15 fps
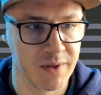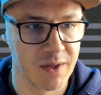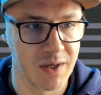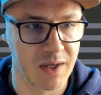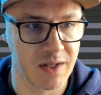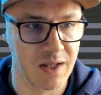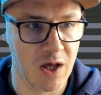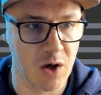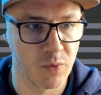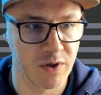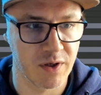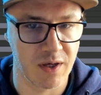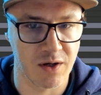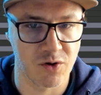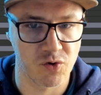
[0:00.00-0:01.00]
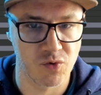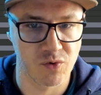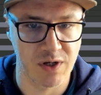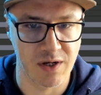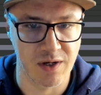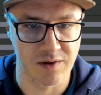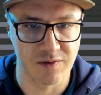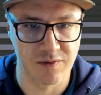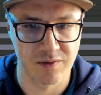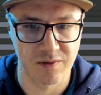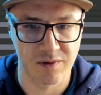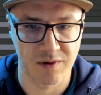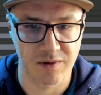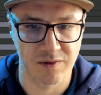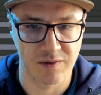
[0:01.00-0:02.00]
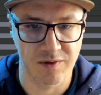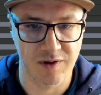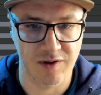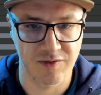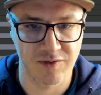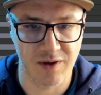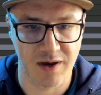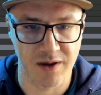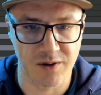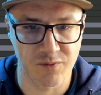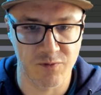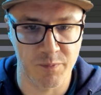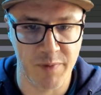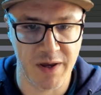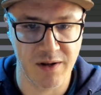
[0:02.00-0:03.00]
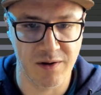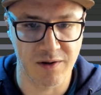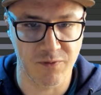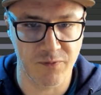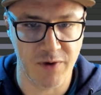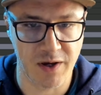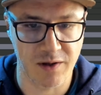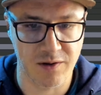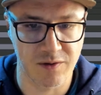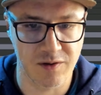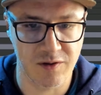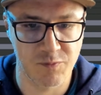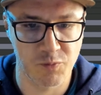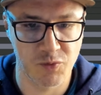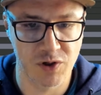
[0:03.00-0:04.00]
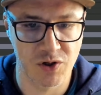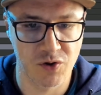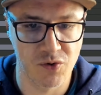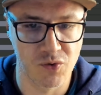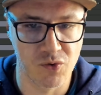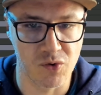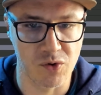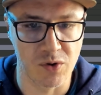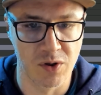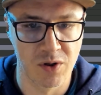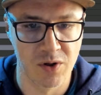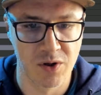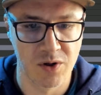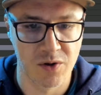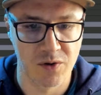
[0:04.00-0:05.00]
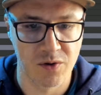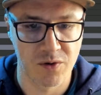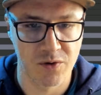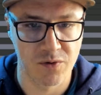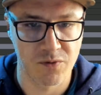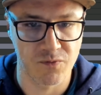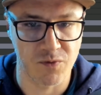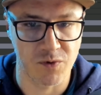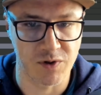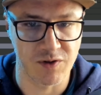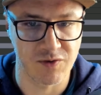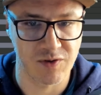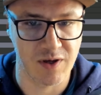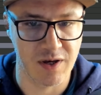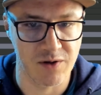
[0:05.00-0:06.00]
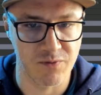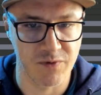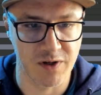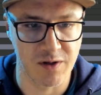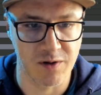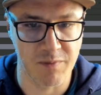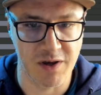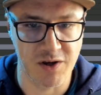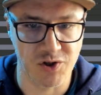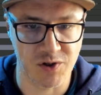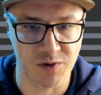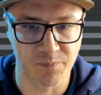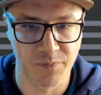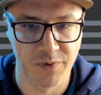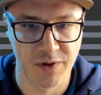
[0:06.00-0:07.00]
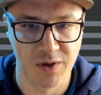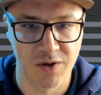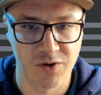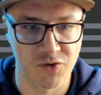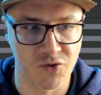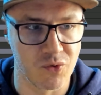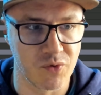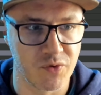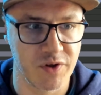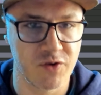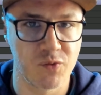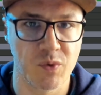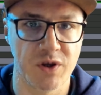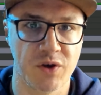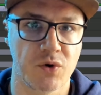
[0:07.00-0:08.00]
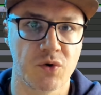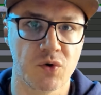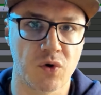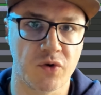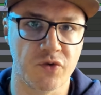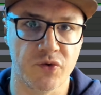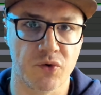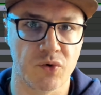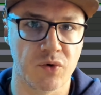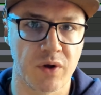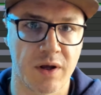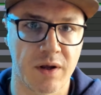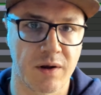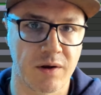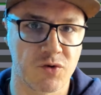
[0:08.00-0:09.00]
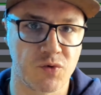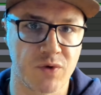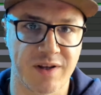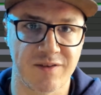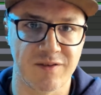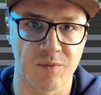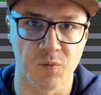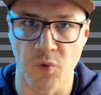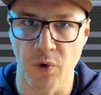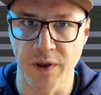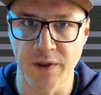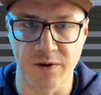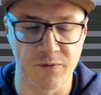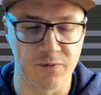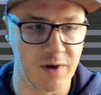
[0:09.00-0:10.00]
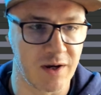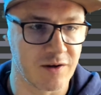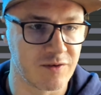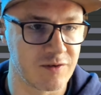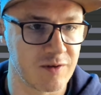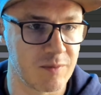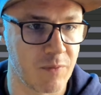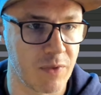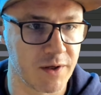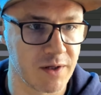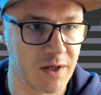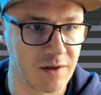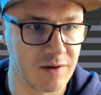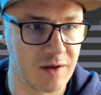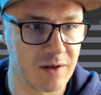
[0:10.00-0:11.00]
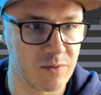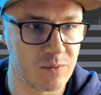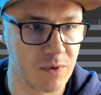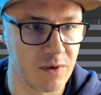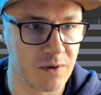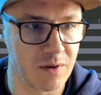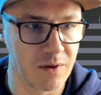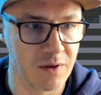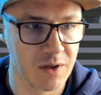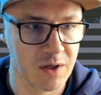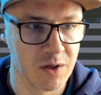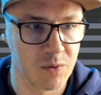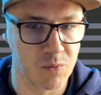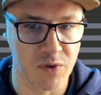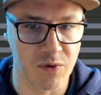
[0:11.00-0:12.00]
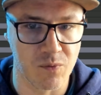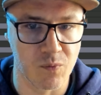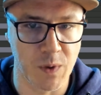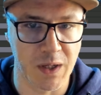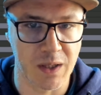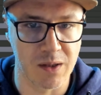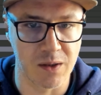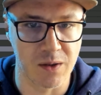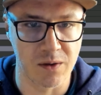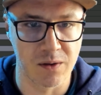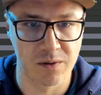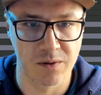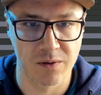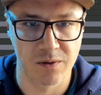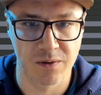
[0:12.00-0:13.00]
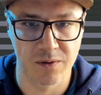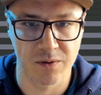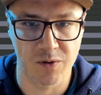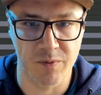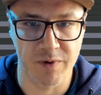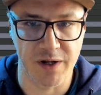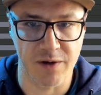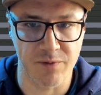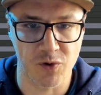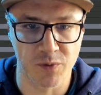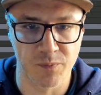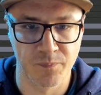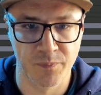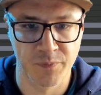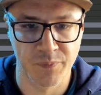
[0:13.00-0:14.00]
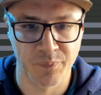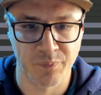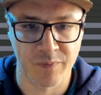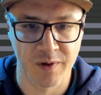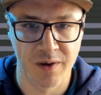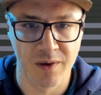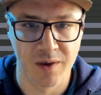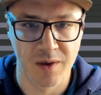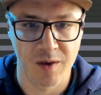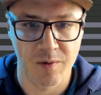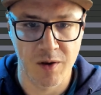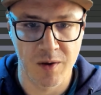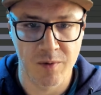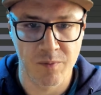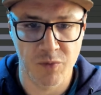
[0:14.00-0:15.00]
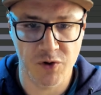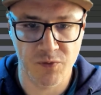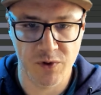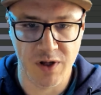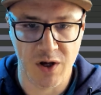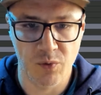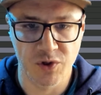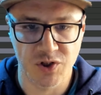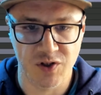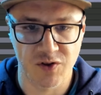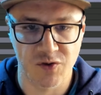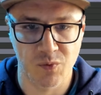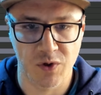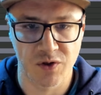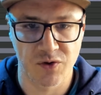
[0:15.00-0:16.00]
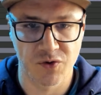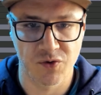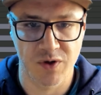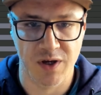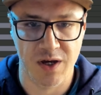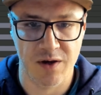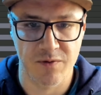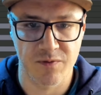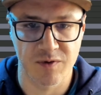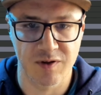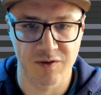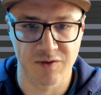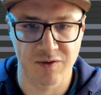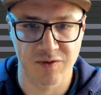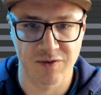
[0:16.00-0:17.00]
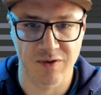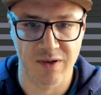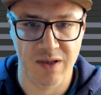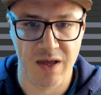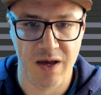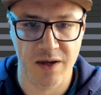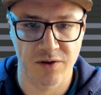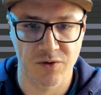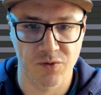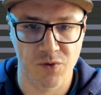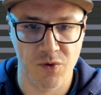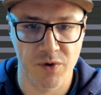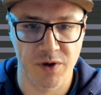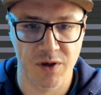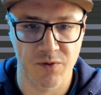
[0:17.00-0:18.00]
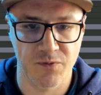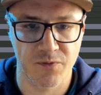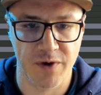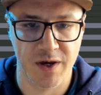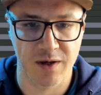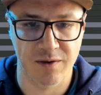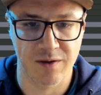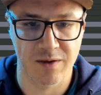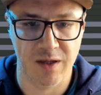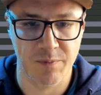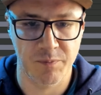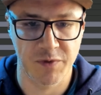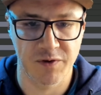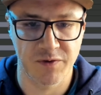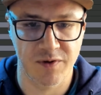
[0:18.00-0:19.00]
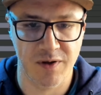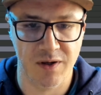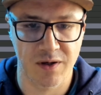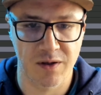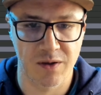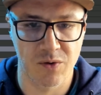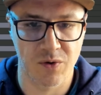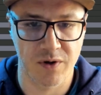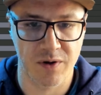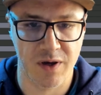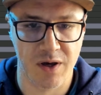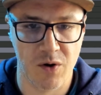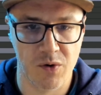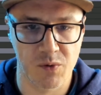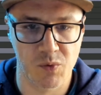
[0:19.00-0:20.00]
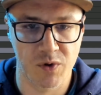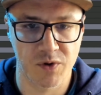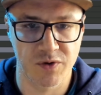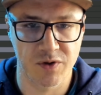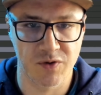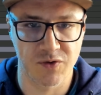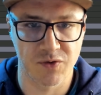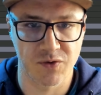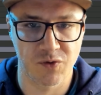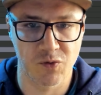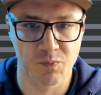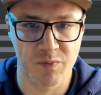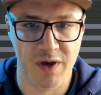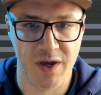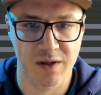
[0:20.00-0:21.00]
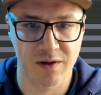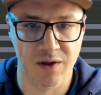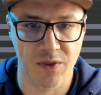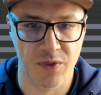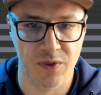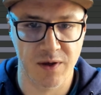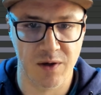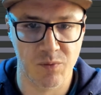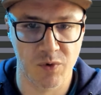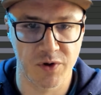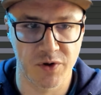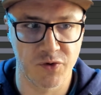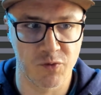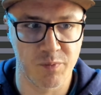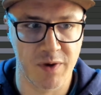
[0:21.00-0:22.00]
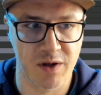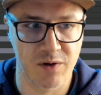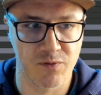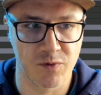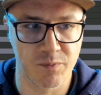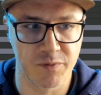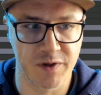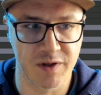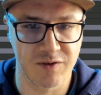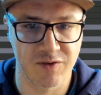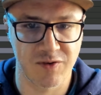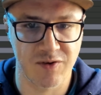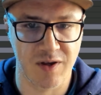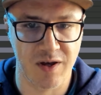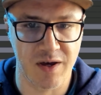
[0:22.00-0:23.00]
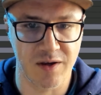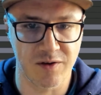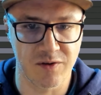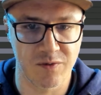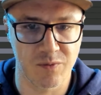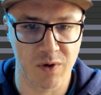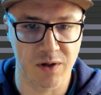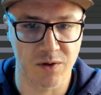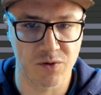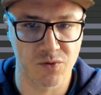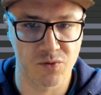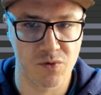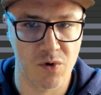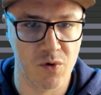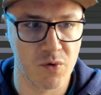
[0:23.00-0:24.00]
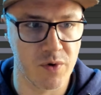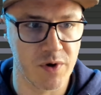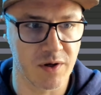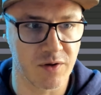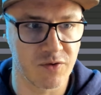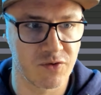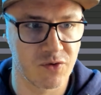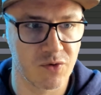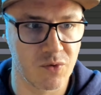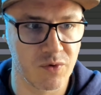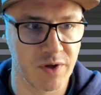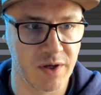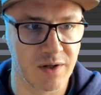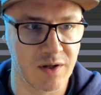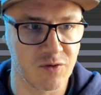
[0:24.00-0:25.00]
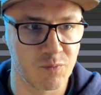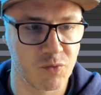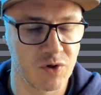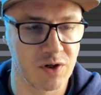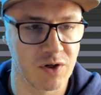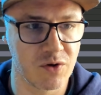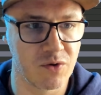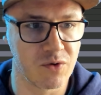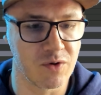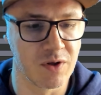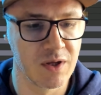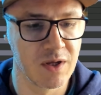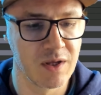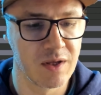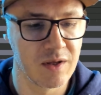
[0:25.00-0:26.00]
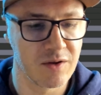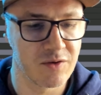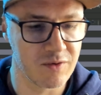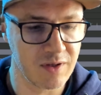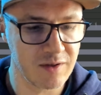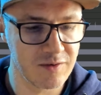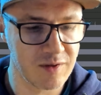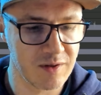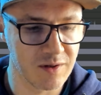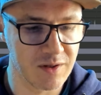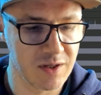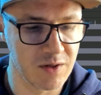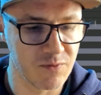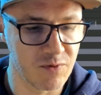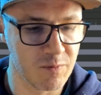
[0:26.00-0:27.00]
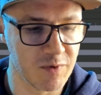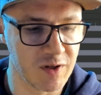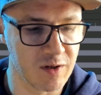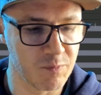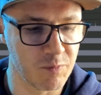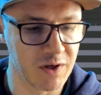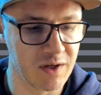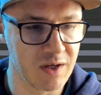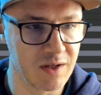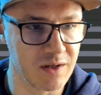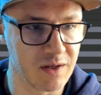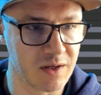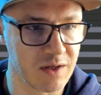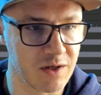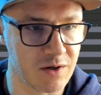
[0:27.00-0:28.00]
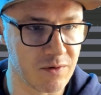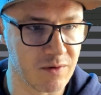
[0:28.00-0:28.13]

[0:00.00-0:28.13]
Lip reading: And now we can create this kind of a bend effect. And that's pretty cool for this kind of an animation. So this way you could also create some wind effects or something like that with a wiggle or whatever. But for now, we just want to have this slight growing effect. And let me take a look how I want this to bend. I think I want it to bend from this side while growing. So yeah, that's pretty good. So let's set a keyframe in the beginning here.